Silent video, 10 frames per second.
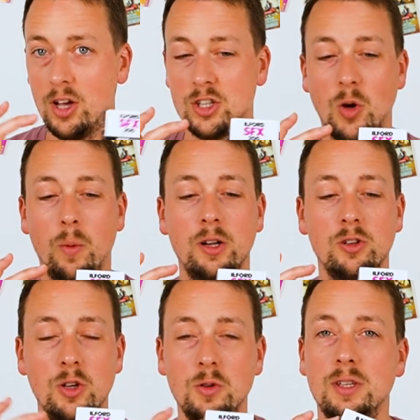So when you're
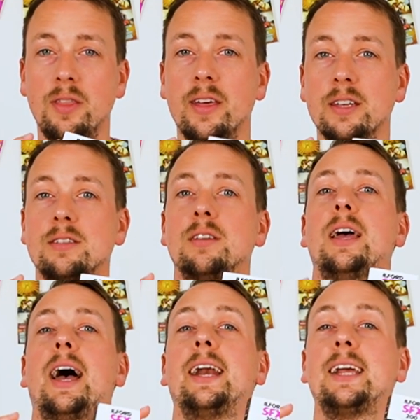using this
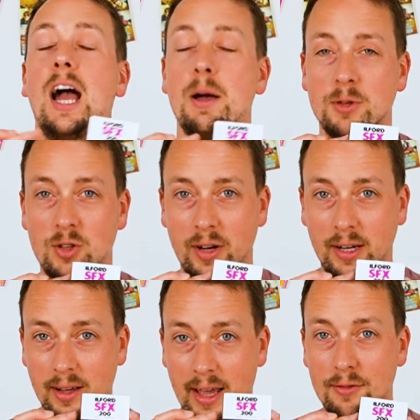and
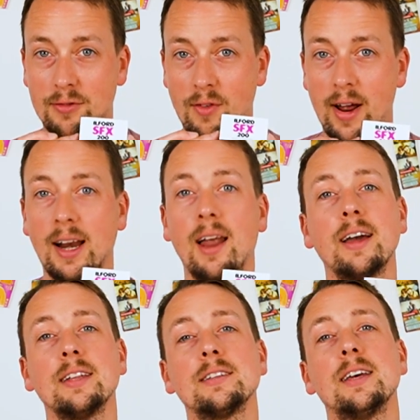capturing infrared
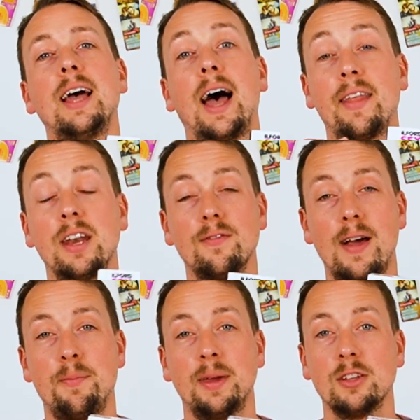light and then
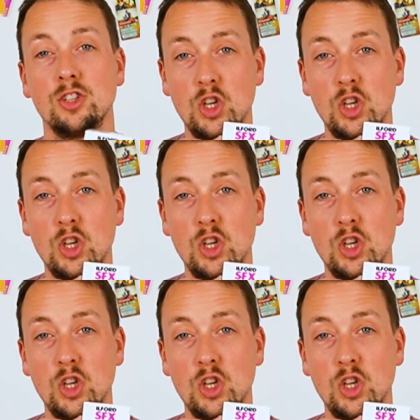developing it,